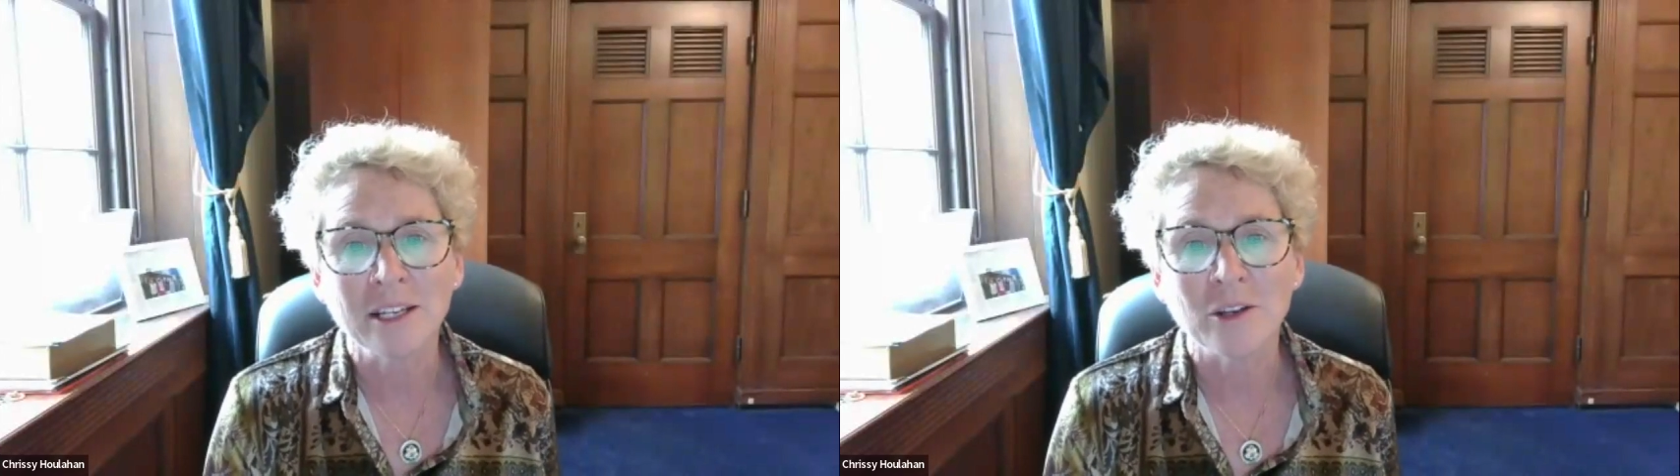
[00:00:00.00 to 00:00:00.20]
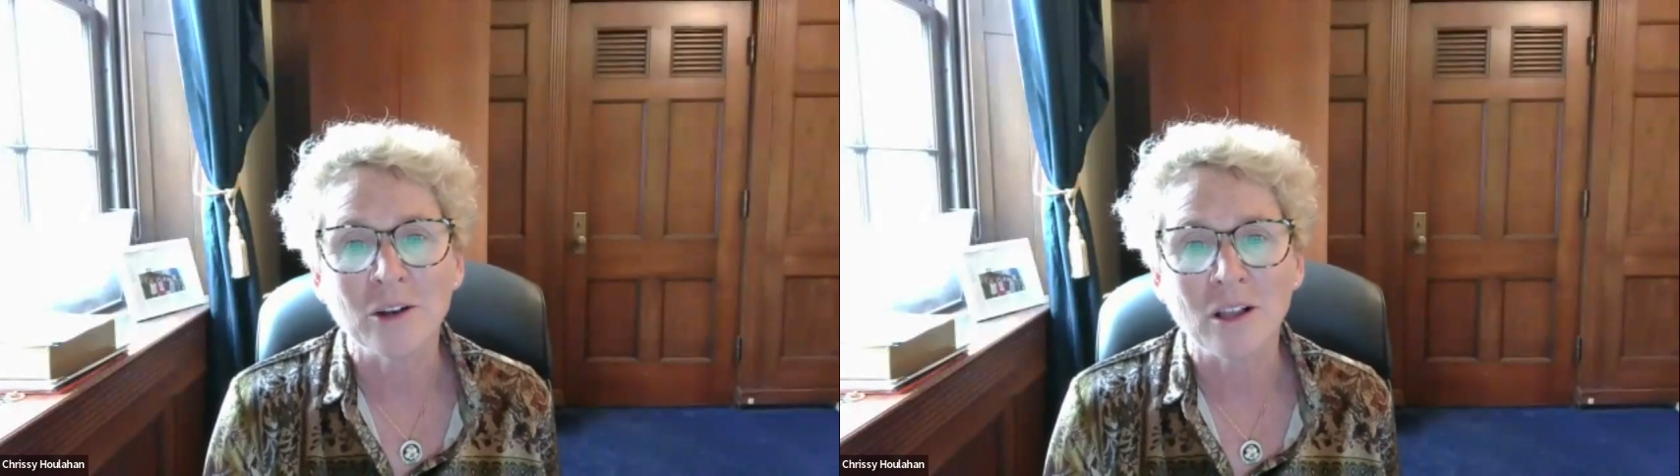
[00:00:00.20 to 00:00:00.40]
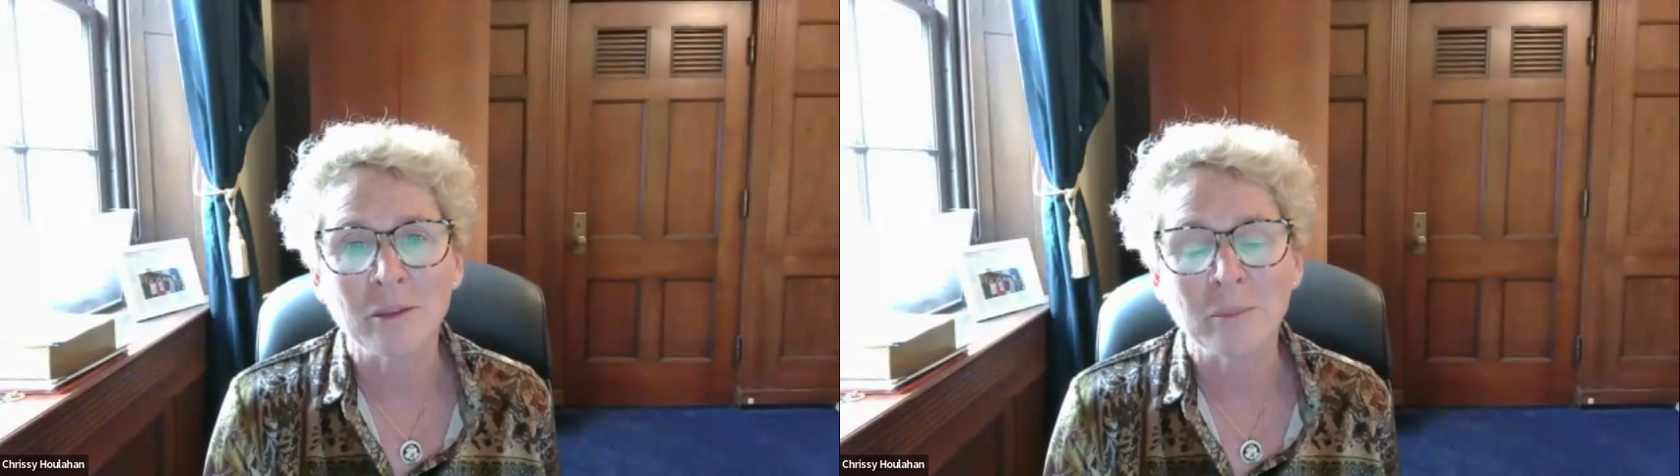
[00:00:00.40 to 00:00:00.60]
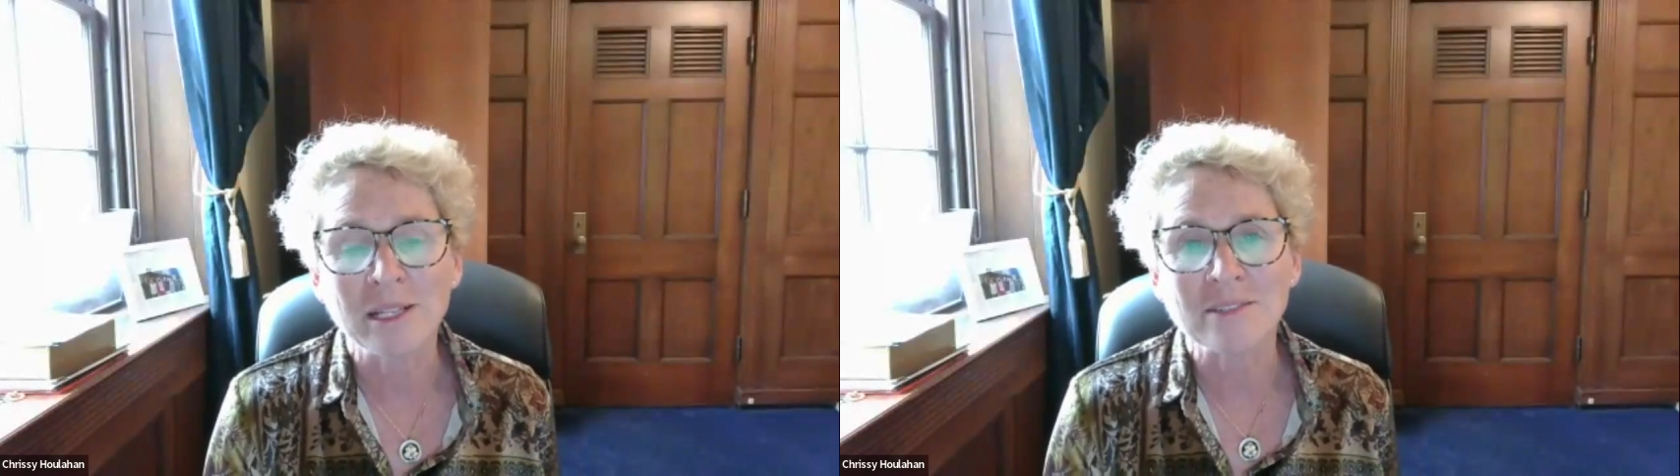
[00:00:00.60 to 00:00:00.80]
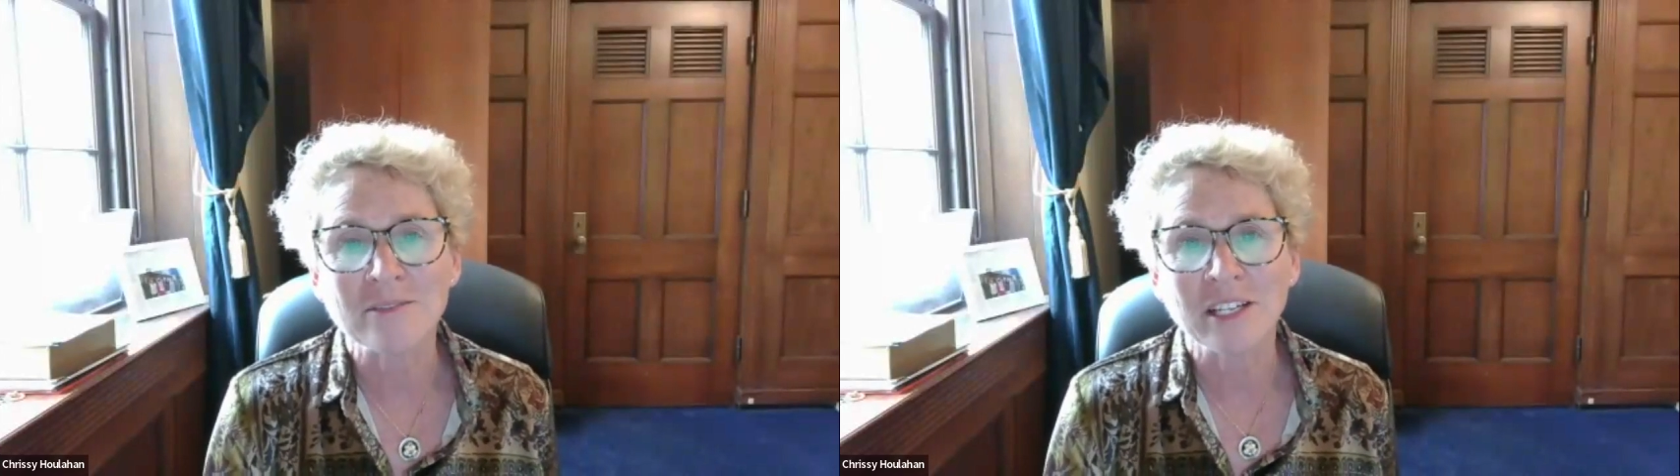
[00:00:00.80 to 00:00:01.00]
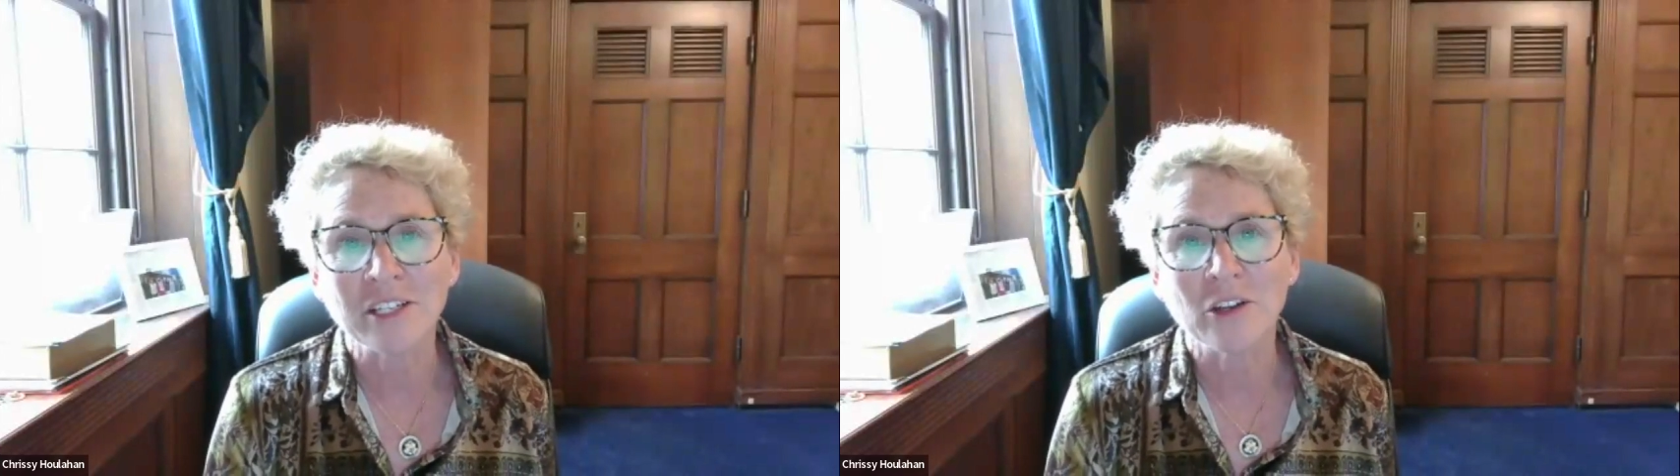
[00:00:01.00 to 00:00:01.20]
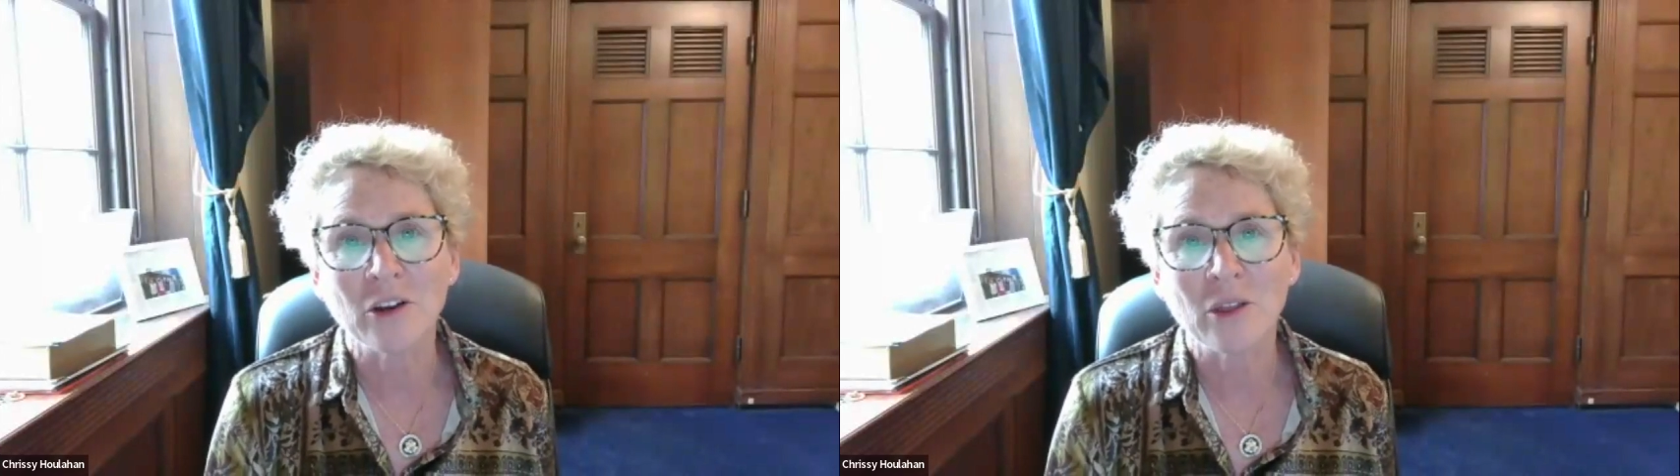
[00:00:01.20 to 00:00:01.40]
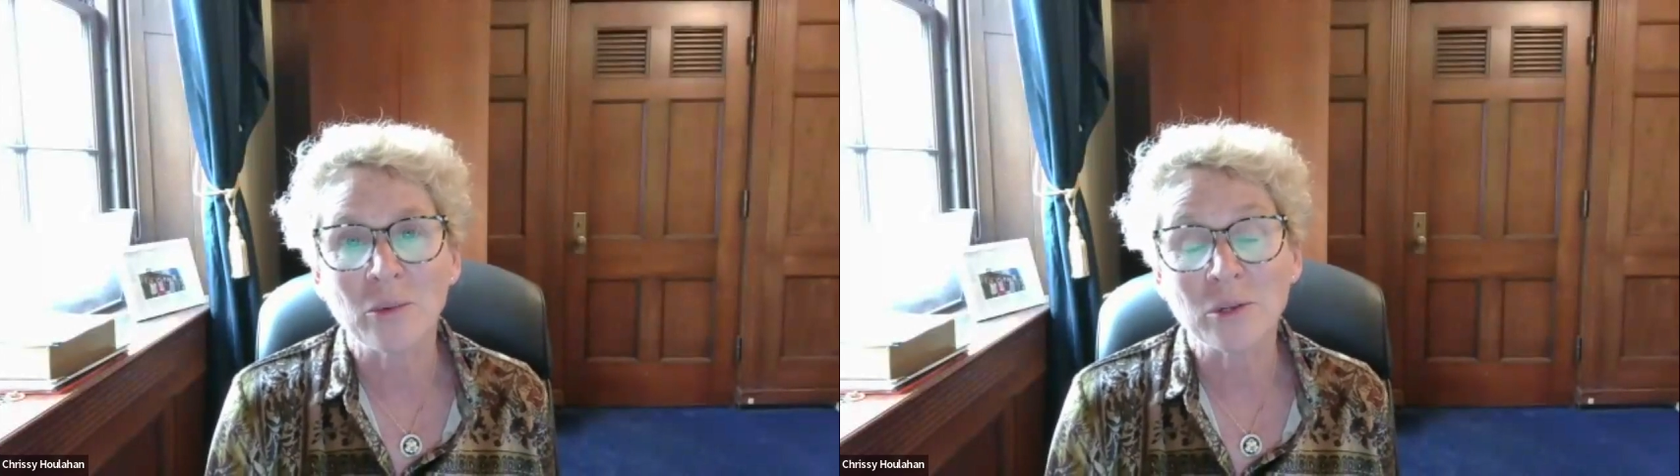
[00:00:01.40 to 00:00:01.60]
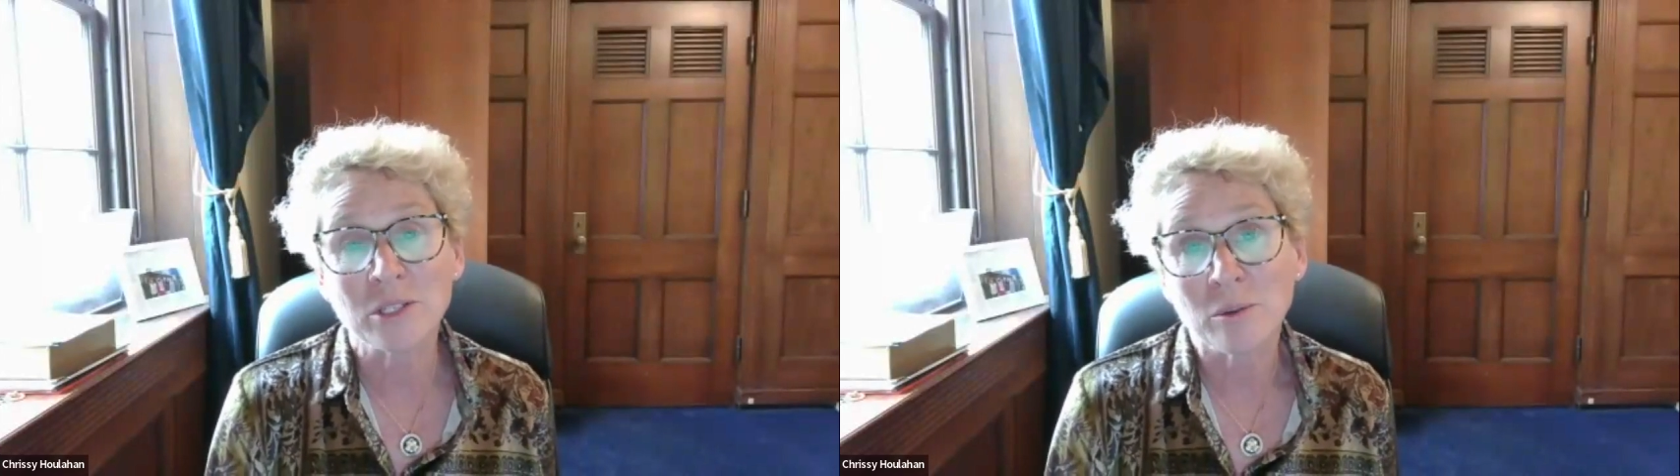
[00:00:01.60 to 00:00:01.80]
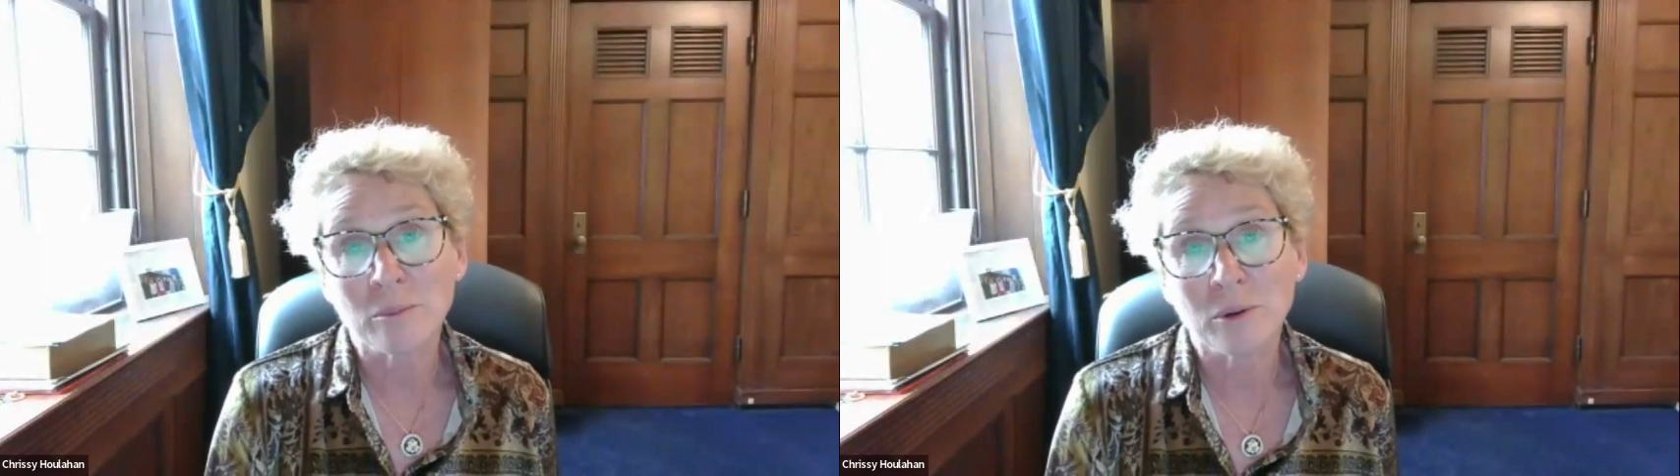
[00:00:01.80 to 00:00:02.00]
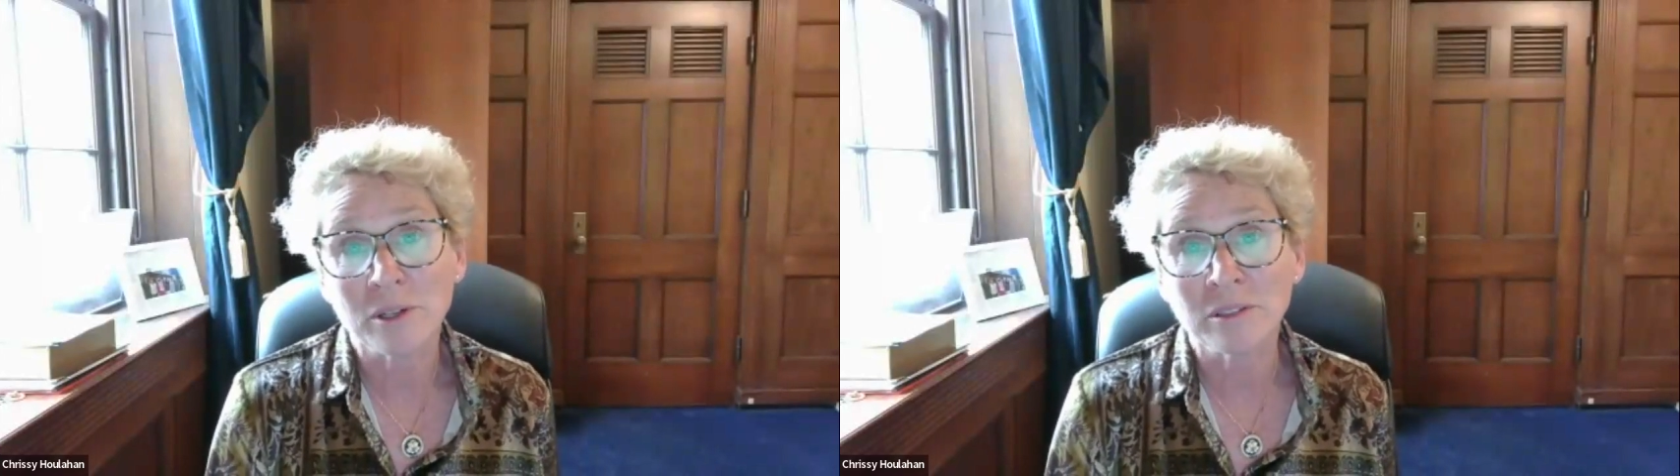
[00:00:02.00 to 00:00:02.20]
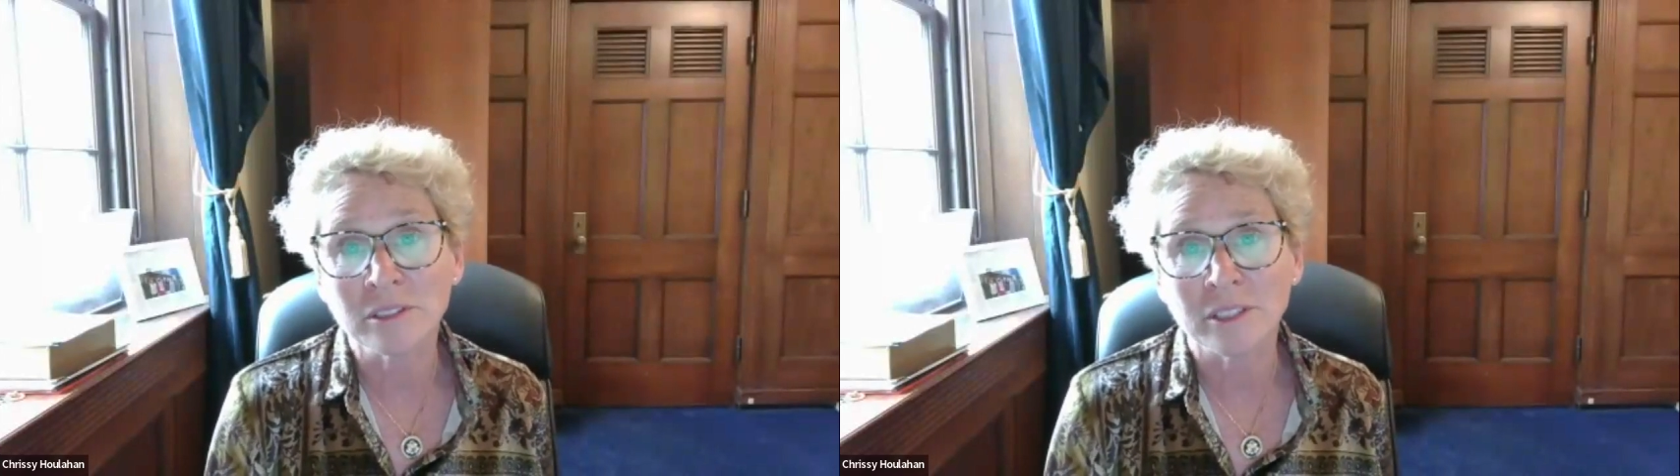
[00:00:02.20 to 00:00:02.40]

you all in Pennsylvania know that we're so important.